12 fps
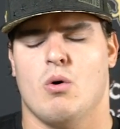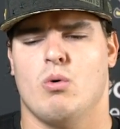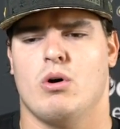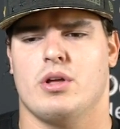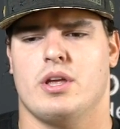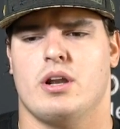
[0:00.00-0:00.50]

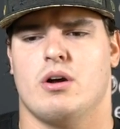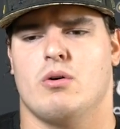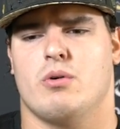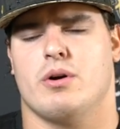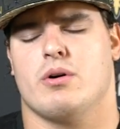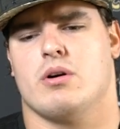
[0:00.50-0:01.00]
Well, you
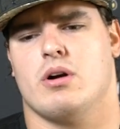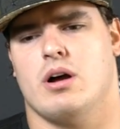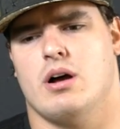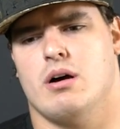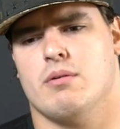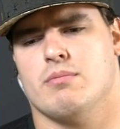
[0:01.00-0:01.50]
know, we
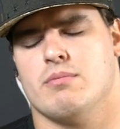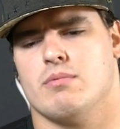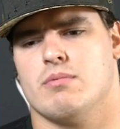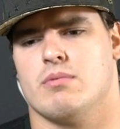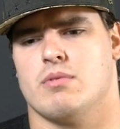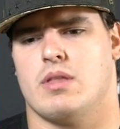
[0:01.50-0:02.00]
were,
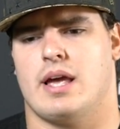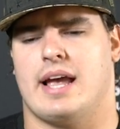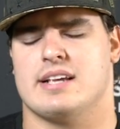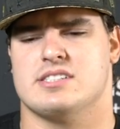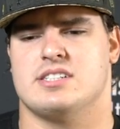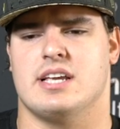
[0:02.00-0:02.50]
like,
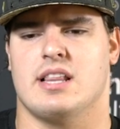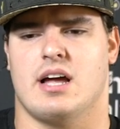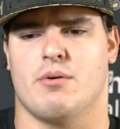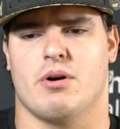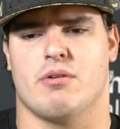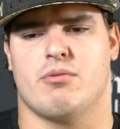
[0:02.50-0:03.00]
as a
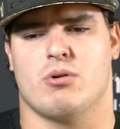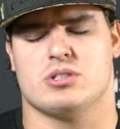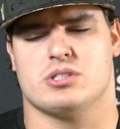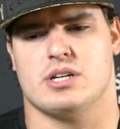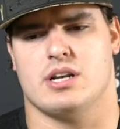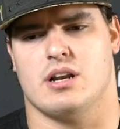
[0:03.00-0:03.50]
D-line, we were
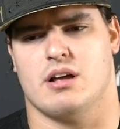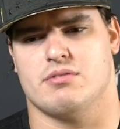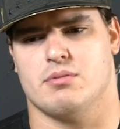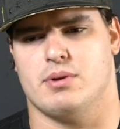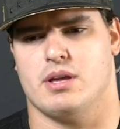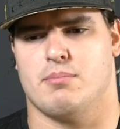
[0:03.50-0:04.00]
fortunate
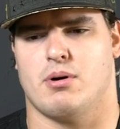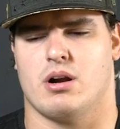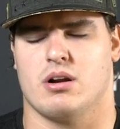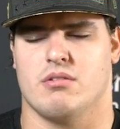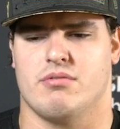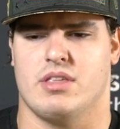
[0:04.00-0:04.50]
enough to be a
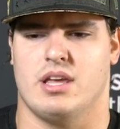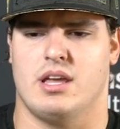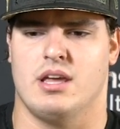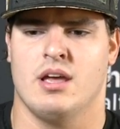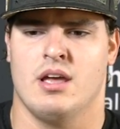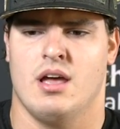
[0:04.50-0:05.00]
part of
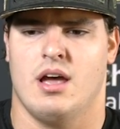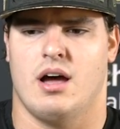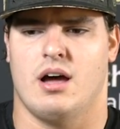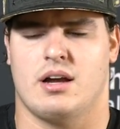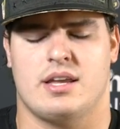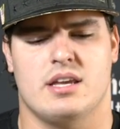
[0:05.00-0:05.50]
the
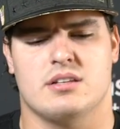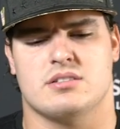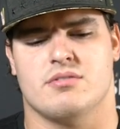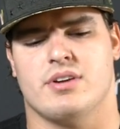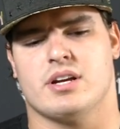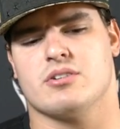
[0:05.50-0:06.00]
keys
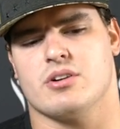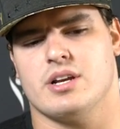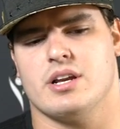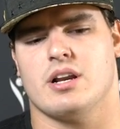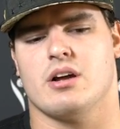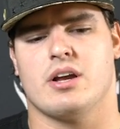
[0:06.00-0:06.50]
to
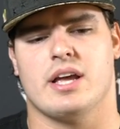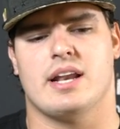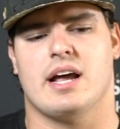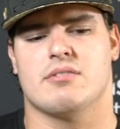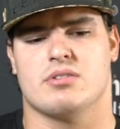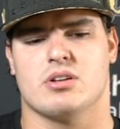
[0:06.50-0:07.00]
victory, you know,
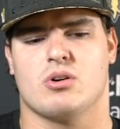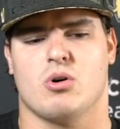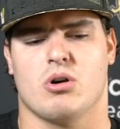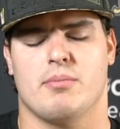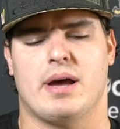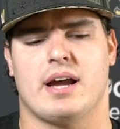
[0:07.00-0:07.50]
getting after the
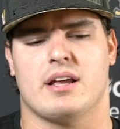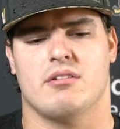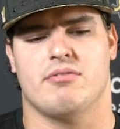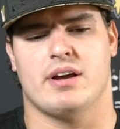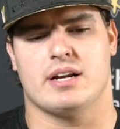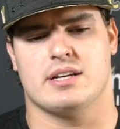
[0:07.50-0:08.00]
quarterback and
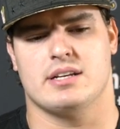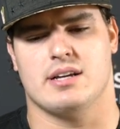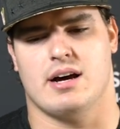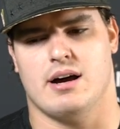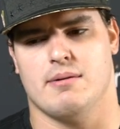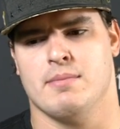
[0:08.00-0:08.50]
affecting
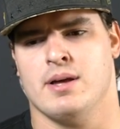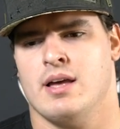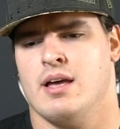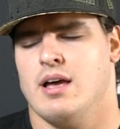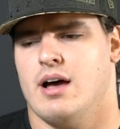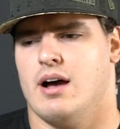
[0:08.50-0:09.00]
Tom,
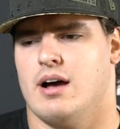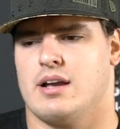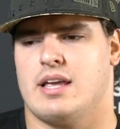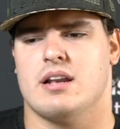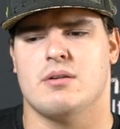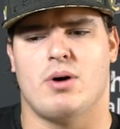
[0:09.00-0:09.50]

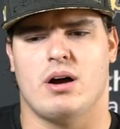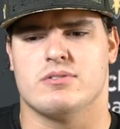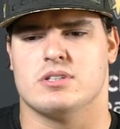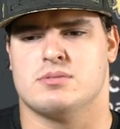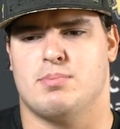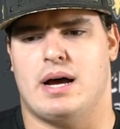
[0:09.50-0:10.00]
getting him
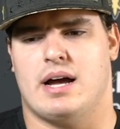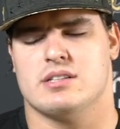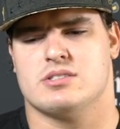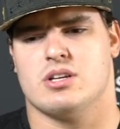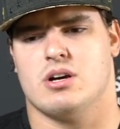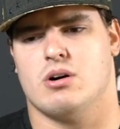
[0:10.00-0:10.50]
off the
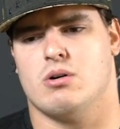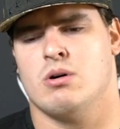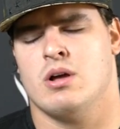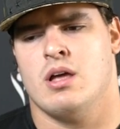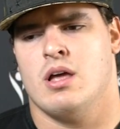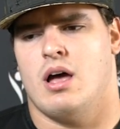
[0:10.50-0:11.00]
spot.
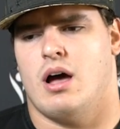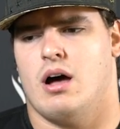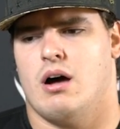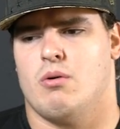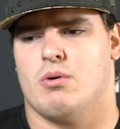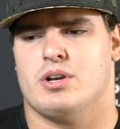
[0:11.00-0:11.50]
So
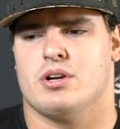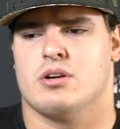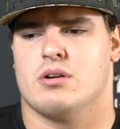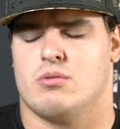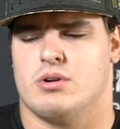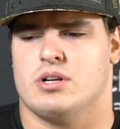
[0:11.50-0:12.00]
when
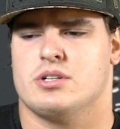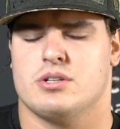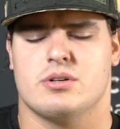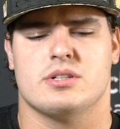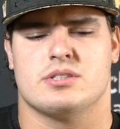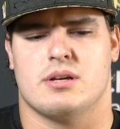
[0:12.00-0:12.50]
you're
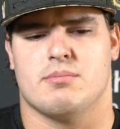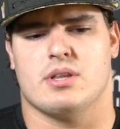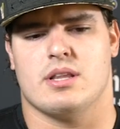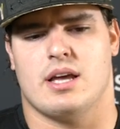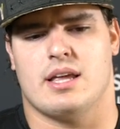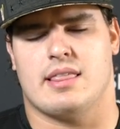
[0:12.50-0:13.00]
doing
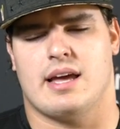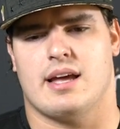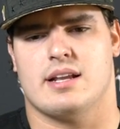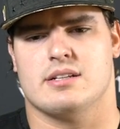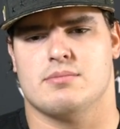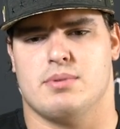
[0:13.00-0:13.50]
something like
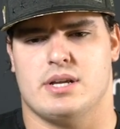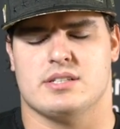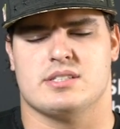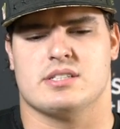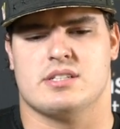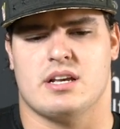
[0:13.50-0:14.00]
that and
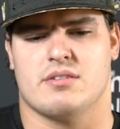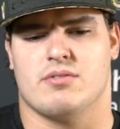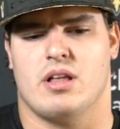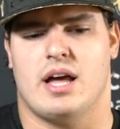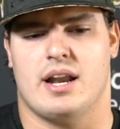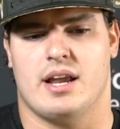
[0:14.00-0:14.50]
being
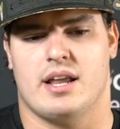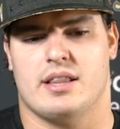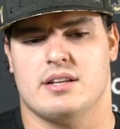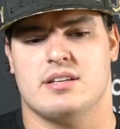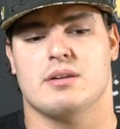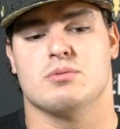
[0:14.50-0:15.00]
successful at it and
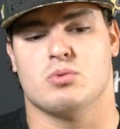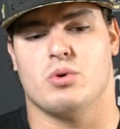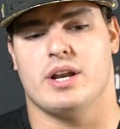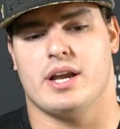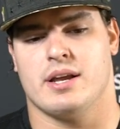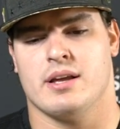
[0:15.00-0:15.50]
the team's
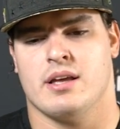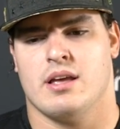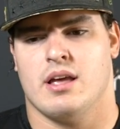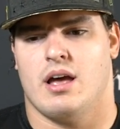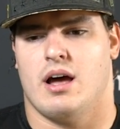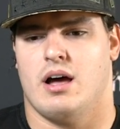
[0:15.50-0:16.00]
winning,
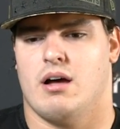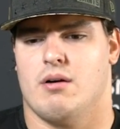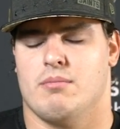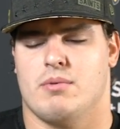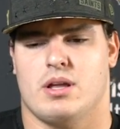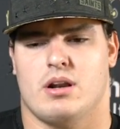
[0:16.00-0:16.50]

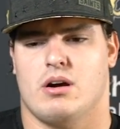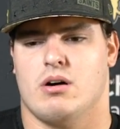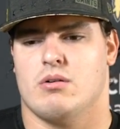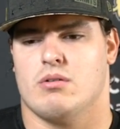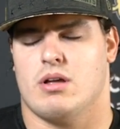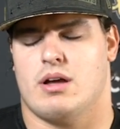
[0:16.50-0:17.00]
you
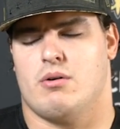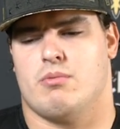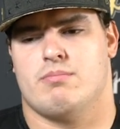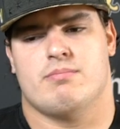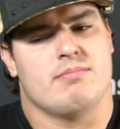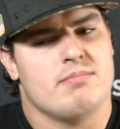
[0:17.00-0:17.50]

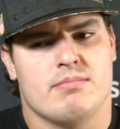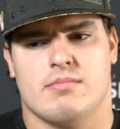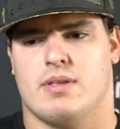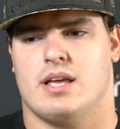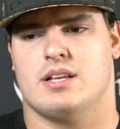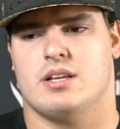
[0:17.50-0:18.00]
know,
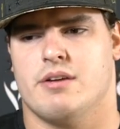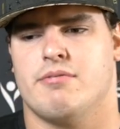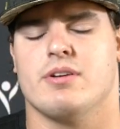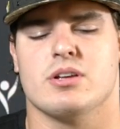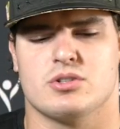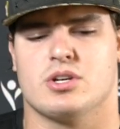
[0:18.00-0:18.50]

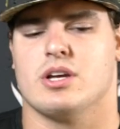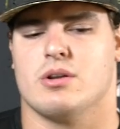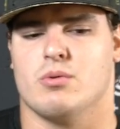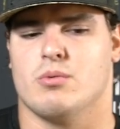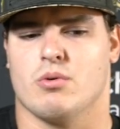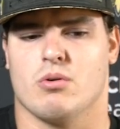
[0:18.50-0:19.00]
it feels
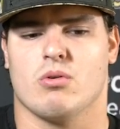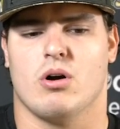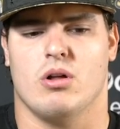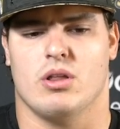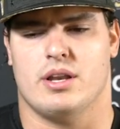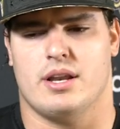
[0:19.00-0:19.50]
good when we're
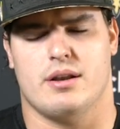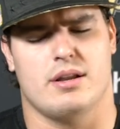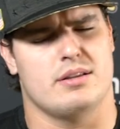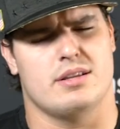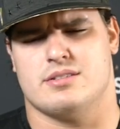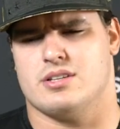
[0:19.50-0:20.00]
rolling. And
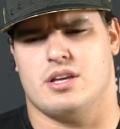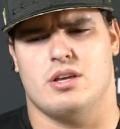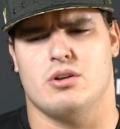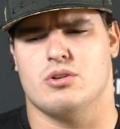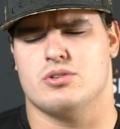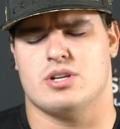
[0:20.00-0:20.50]
it's a
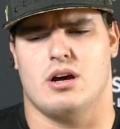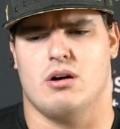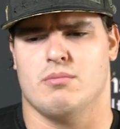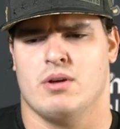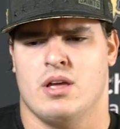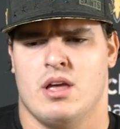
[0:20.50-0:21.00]
huge
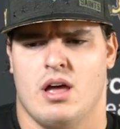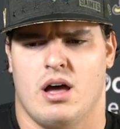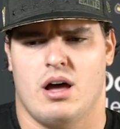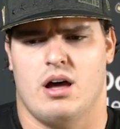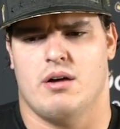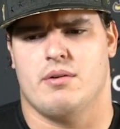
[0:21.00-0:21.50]
help
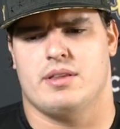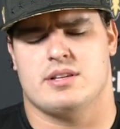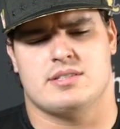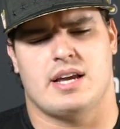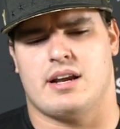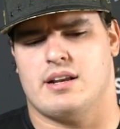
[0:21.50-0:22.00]
in the
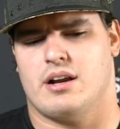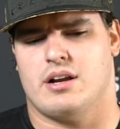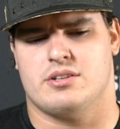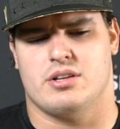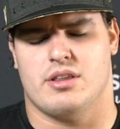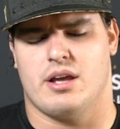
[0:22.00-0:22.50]

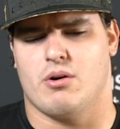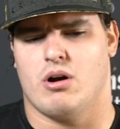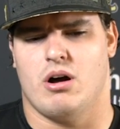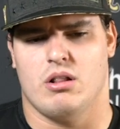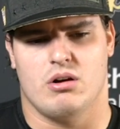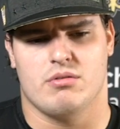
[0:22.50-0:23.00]
secondary, too. They
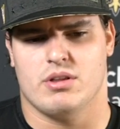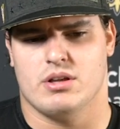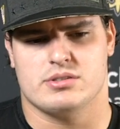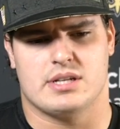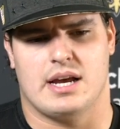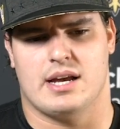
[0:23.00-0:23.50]
were all over
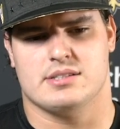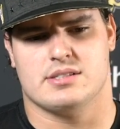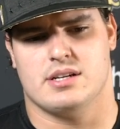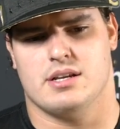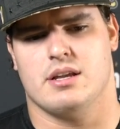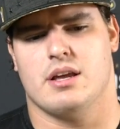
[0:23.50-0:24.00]
those guys,
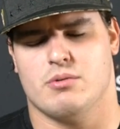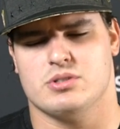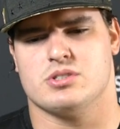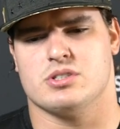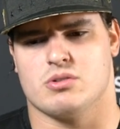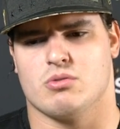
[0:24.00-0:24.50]
and it
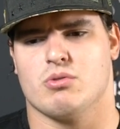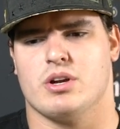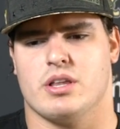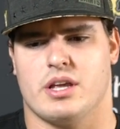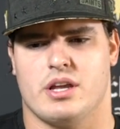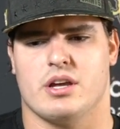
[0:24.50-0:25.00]
was just a
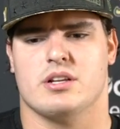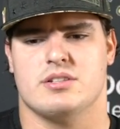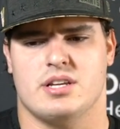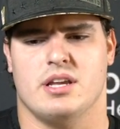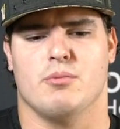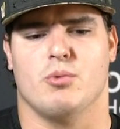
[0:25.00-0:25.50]
really
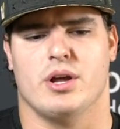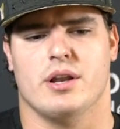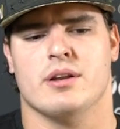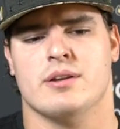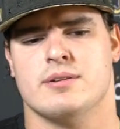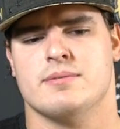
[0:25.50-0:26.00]
good team win.